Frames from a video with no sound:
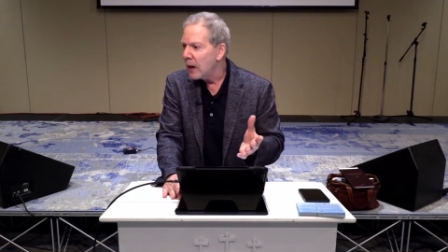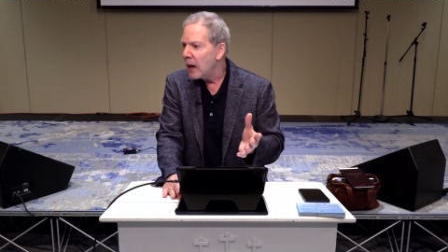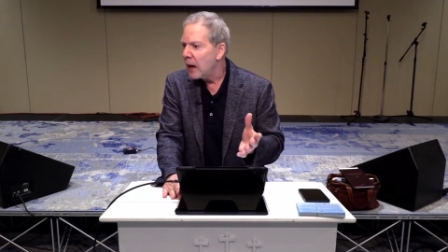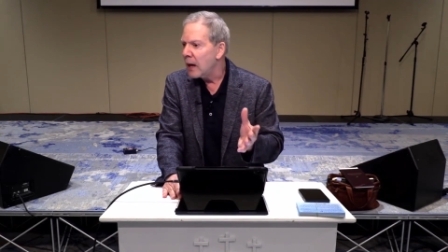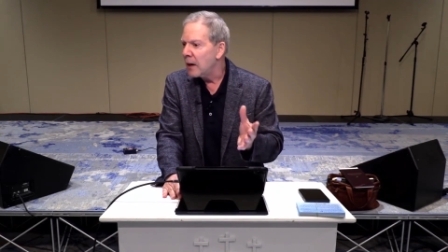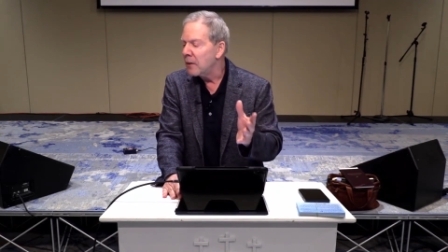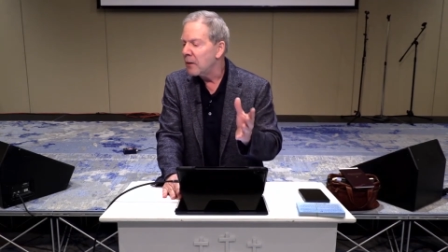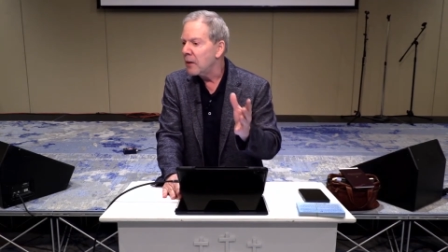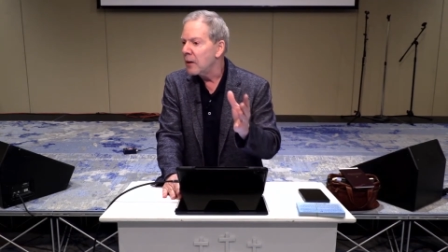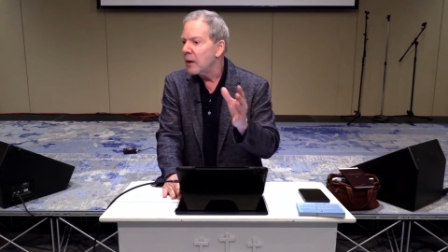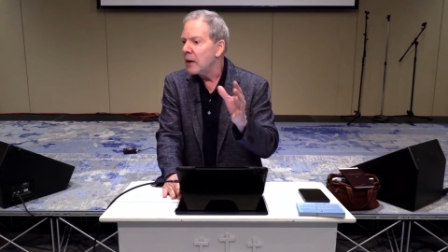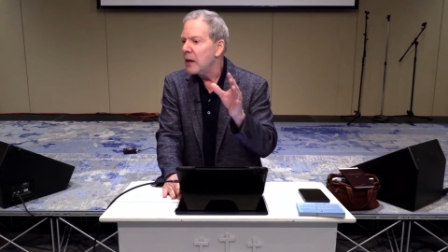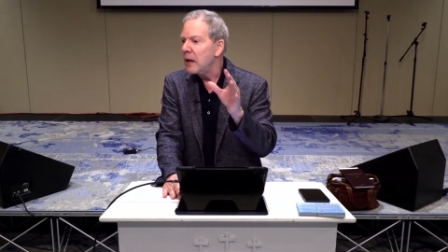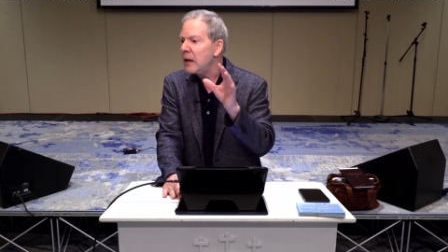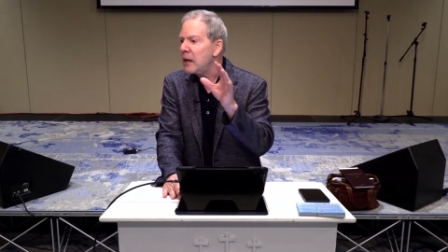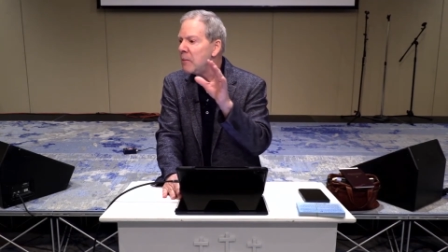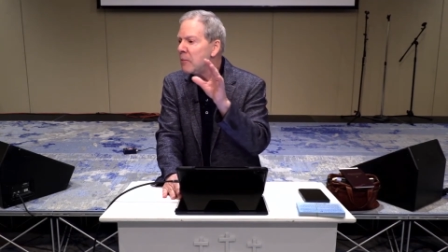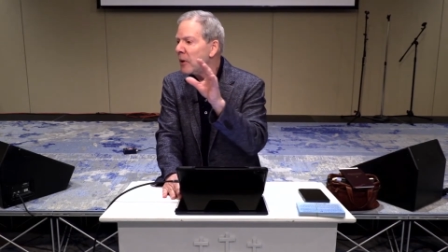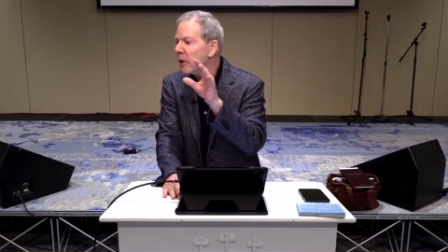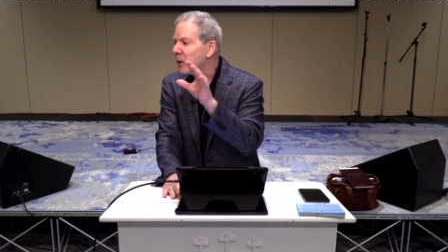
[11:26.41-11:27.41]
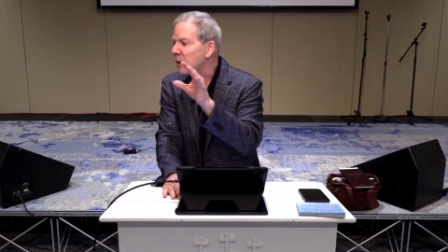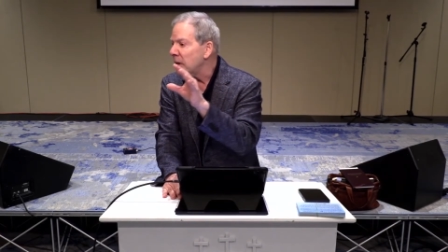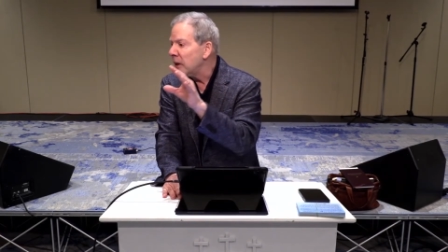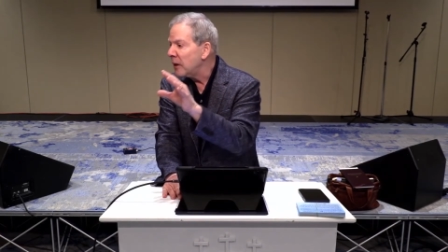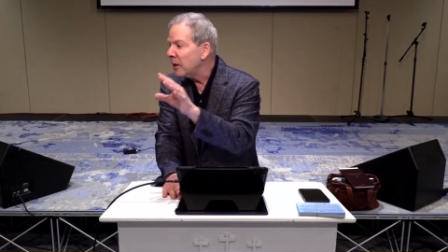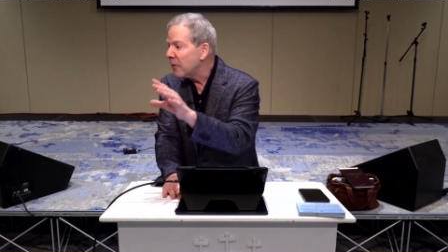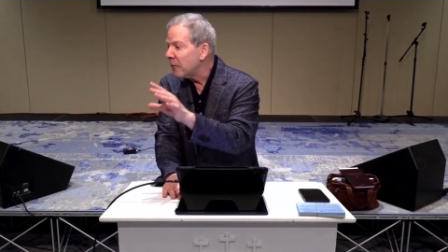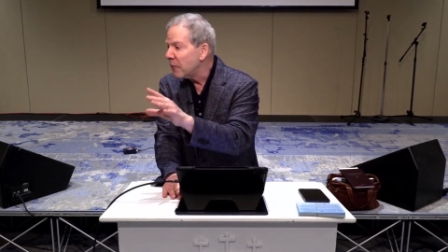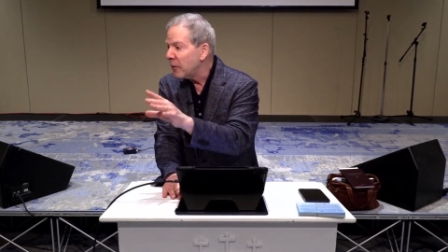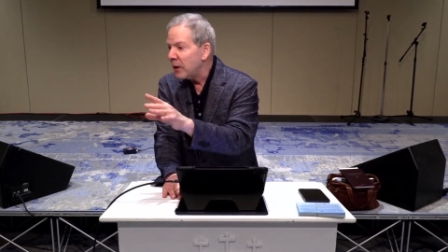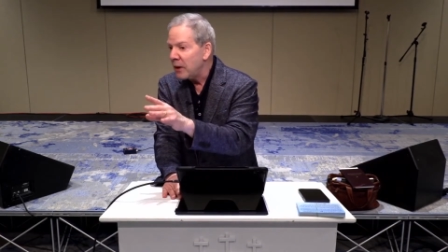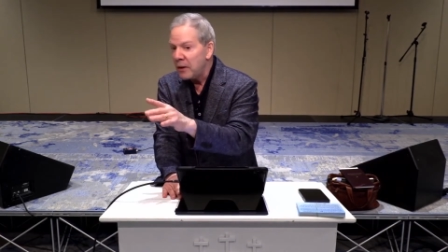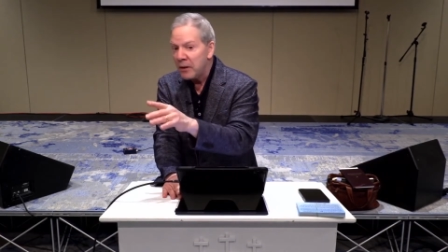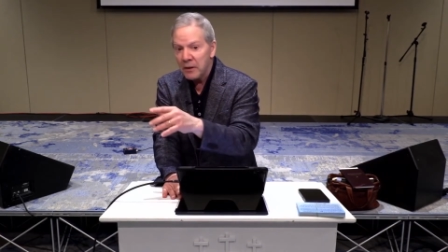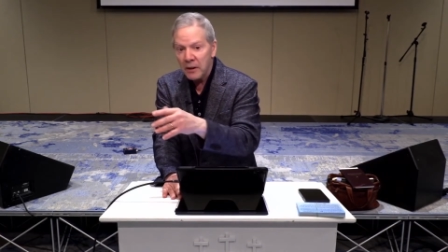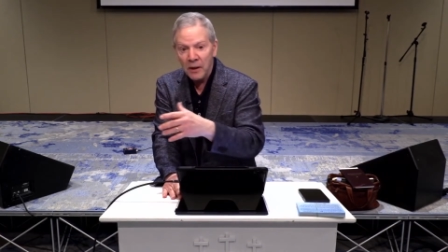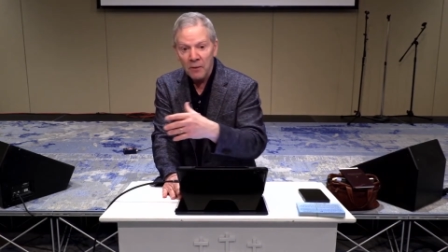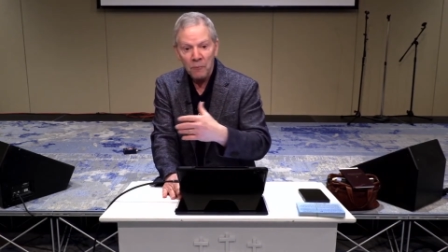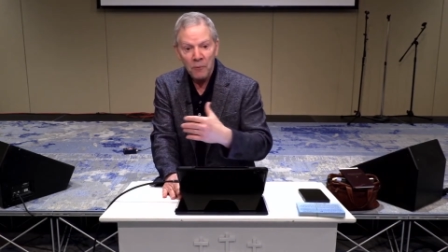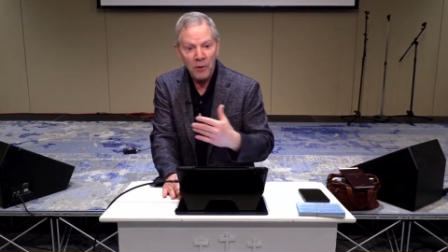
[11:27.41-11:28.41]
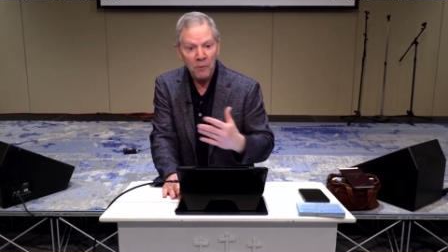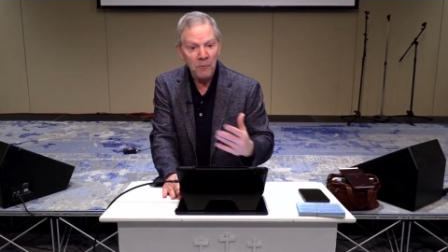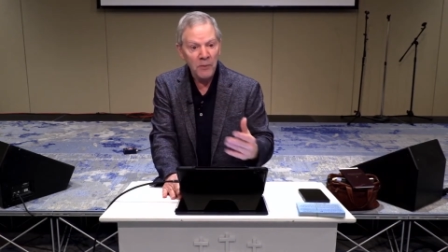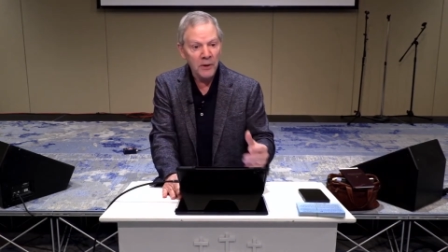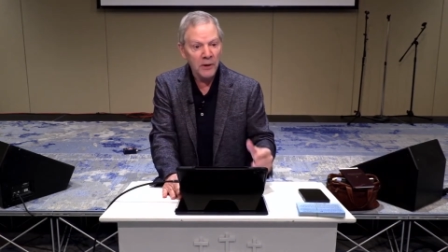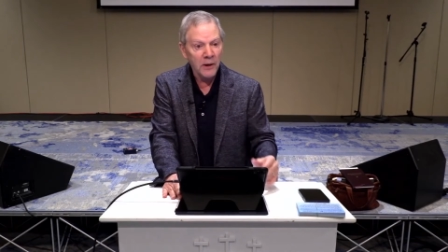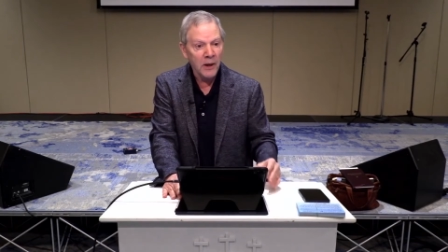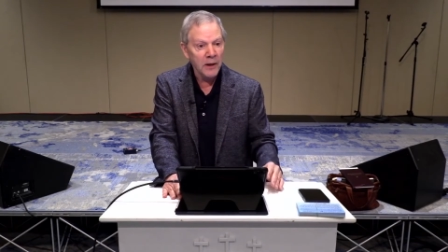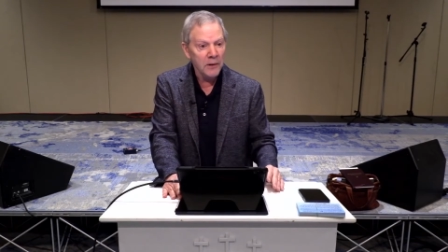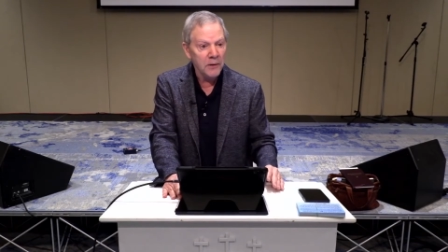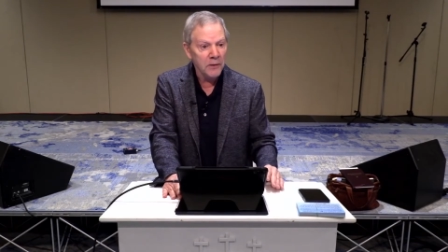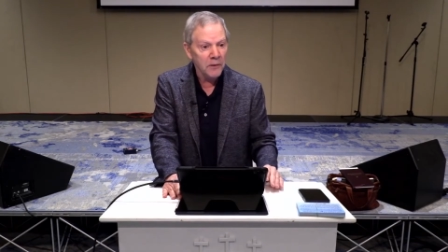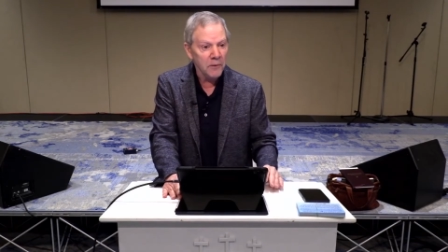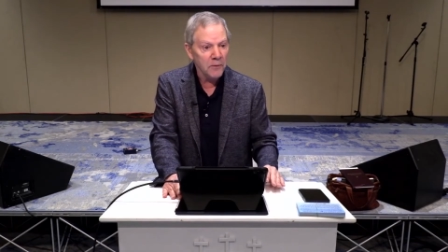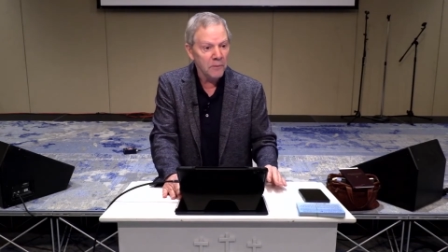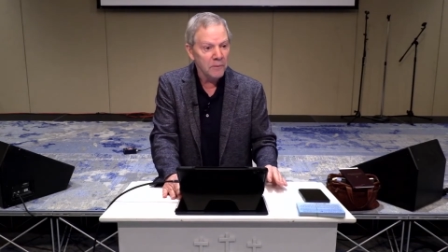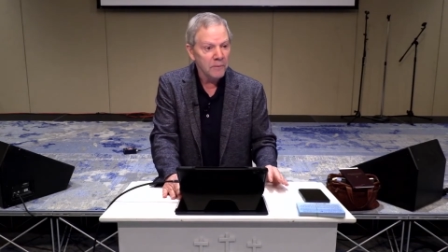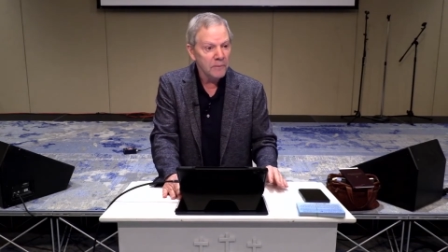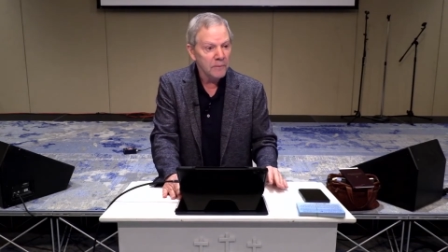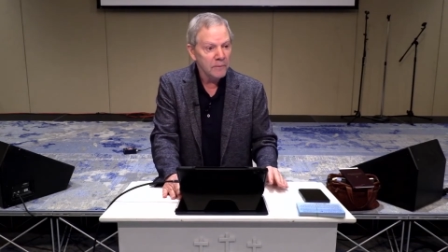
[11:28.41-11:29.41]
and he must increase, and what must I do?